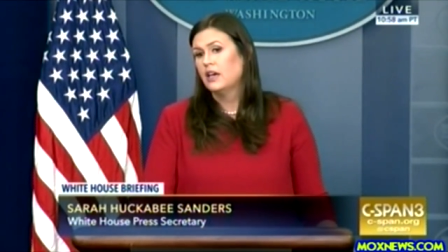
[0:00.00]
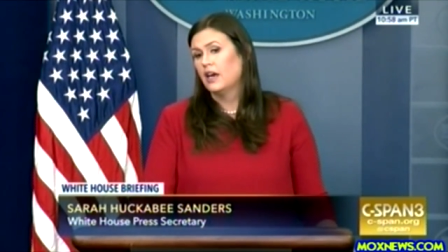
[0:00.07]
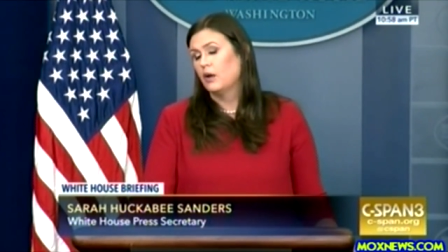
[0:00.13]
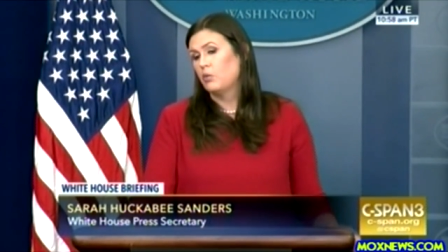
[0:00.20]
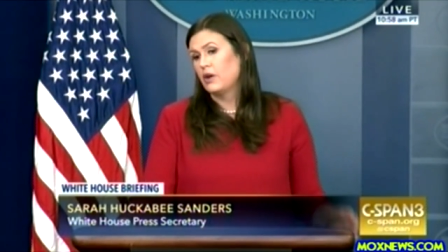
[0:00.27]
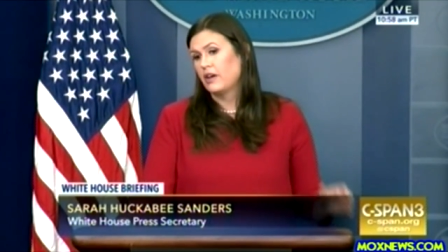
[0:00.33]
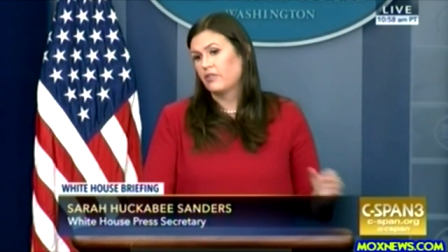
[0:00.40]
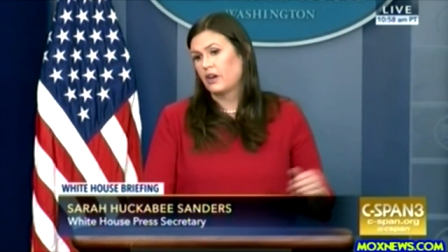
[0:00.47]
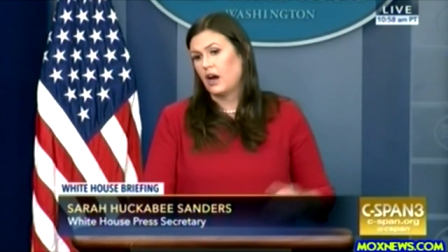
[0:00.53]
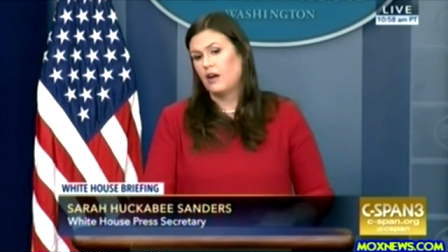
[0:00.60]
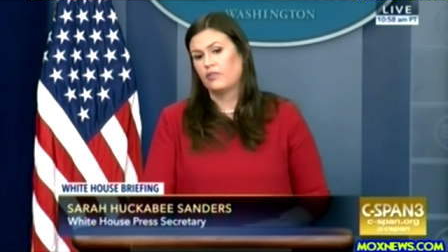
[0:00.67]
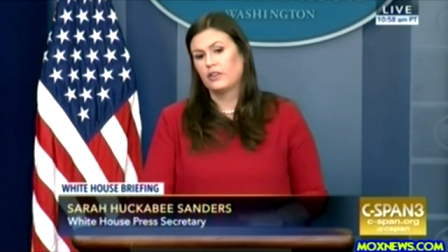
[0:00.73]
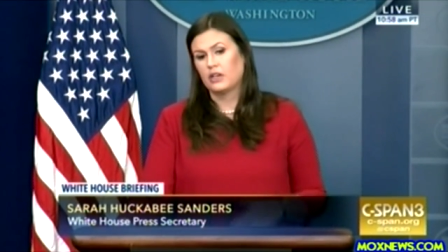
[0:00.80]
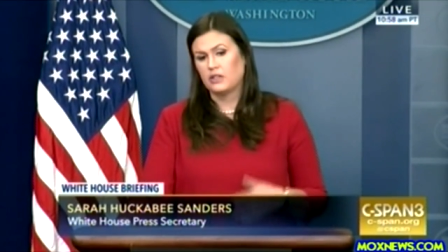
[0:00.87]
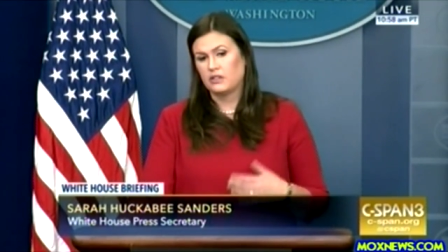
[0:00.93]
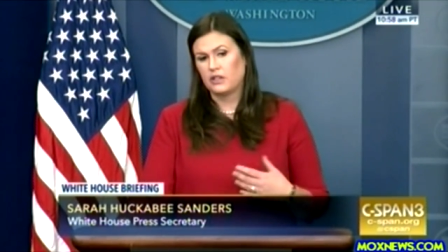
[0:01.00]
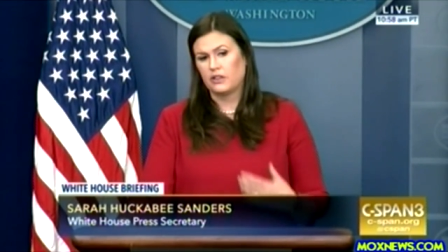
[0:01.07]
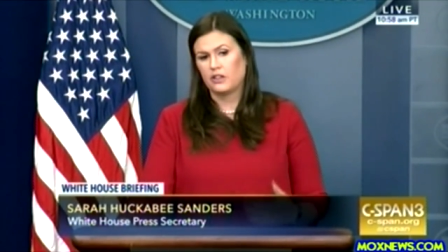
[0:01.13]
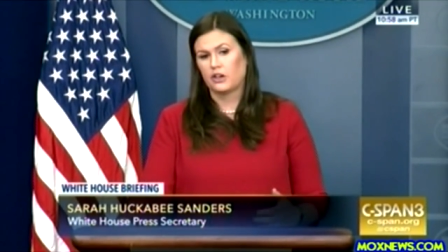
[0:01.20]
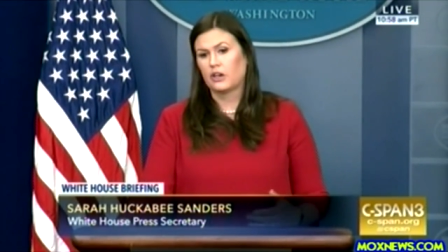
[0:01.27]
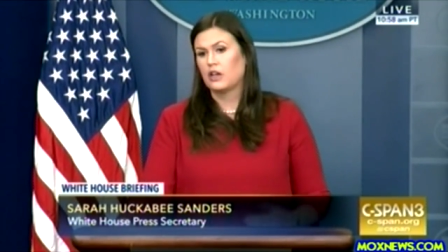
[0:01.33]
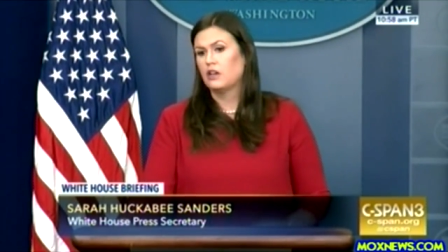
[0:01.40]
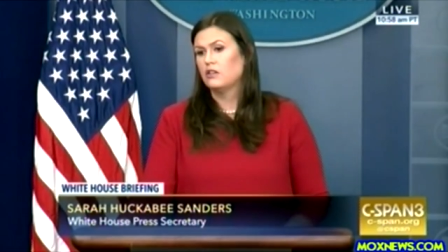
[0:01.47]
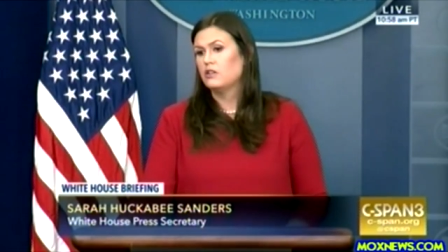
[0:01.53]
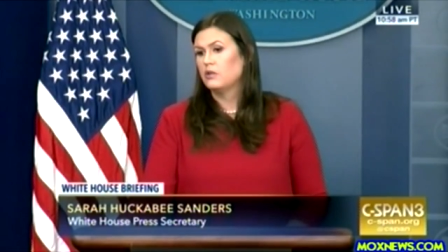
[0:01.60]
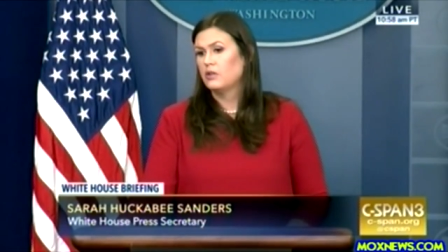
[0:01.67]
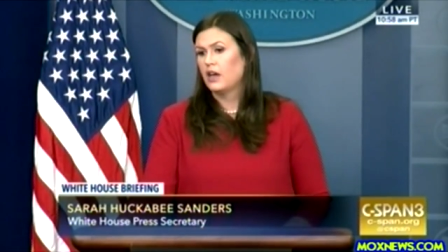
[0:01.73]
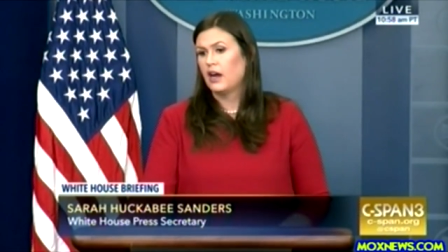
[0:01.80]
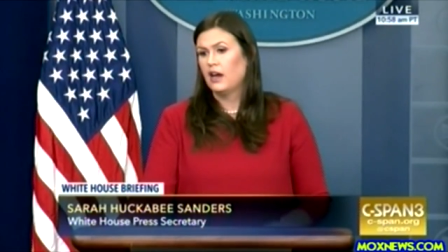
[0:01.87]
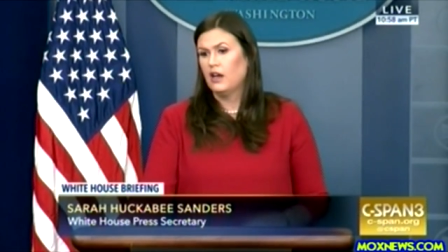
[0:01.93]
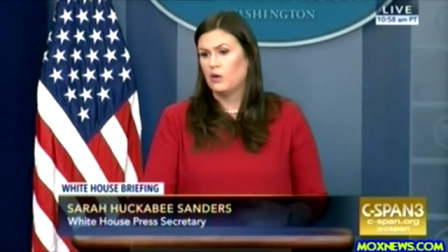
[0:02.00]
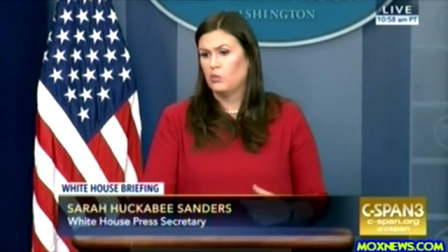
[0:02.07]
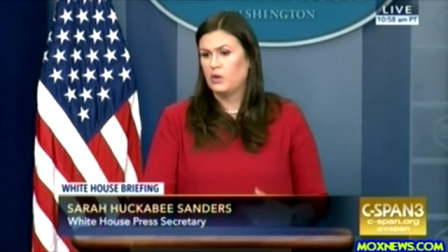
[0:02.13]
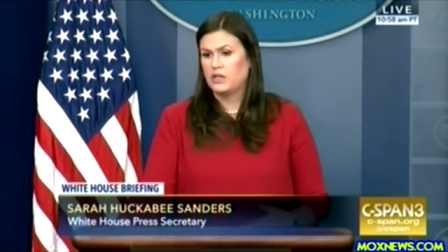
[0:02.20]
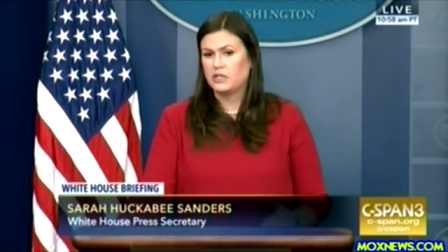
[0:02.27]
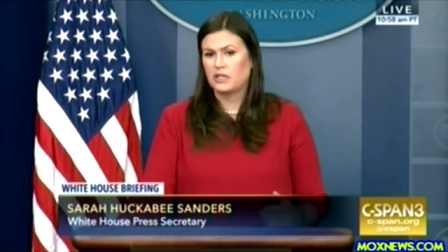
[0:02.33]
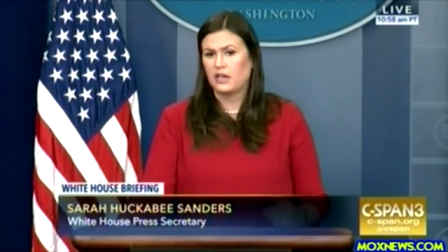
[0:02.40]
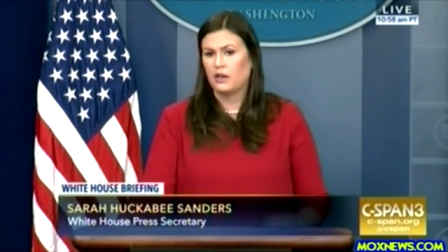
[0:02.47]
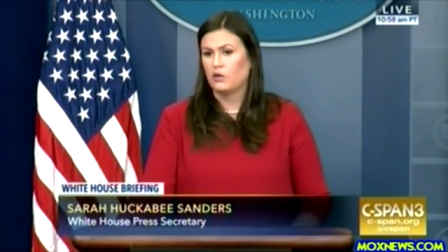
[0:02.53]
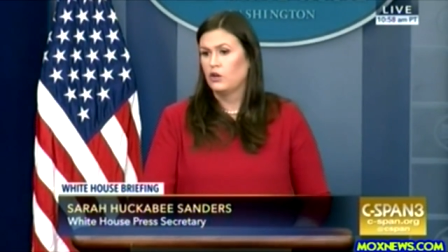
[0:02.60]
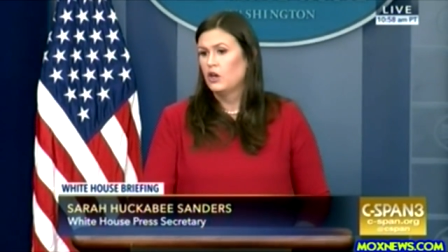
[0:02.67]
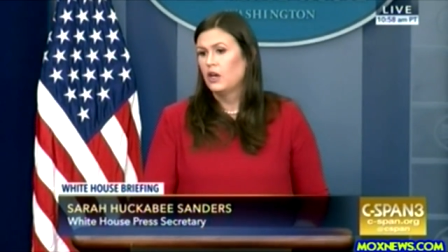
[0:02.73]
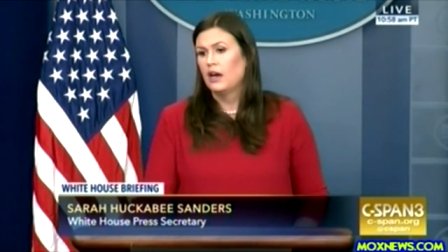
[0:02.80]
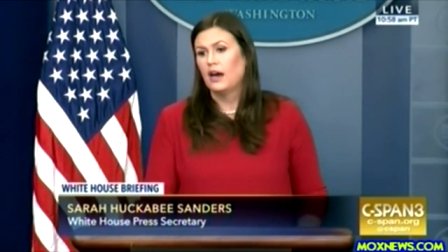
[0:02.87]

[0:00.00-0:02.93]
and we have confidence that they're going to do that, and we stand